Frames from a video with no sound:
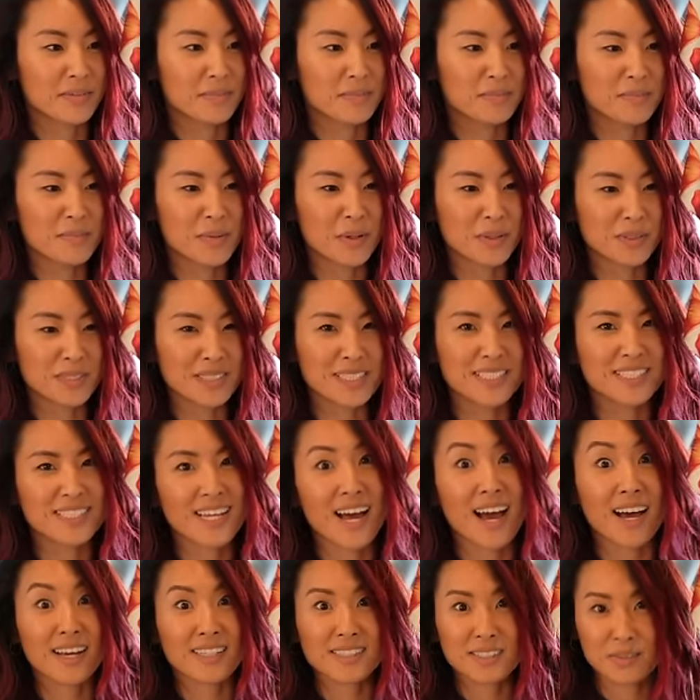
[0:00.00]

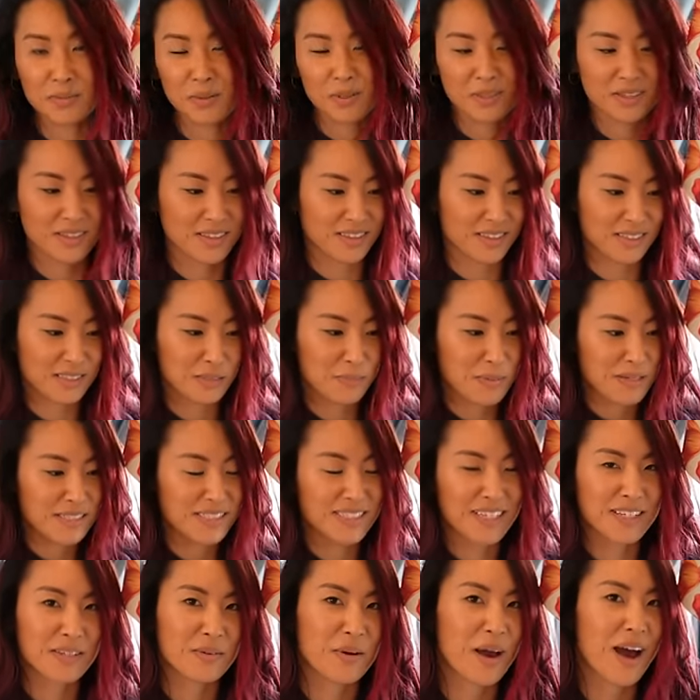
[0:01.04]
multitask with the space
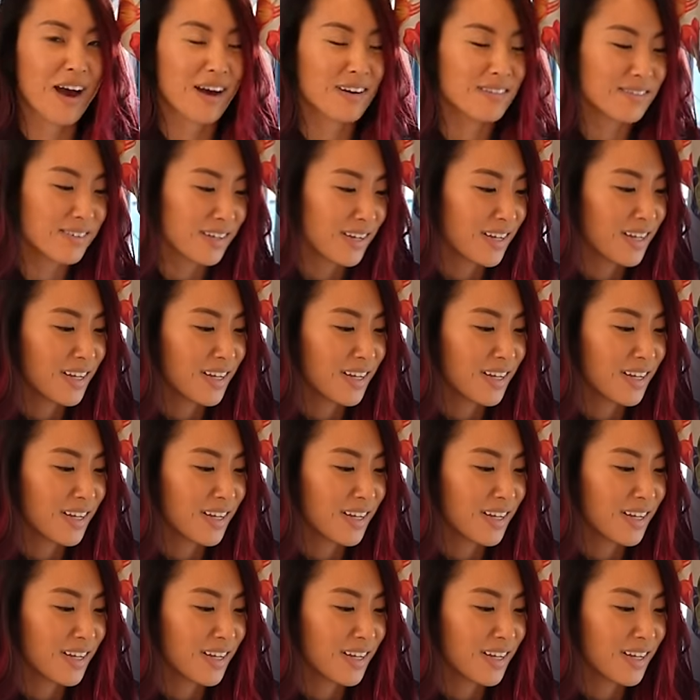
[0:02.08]
that you have.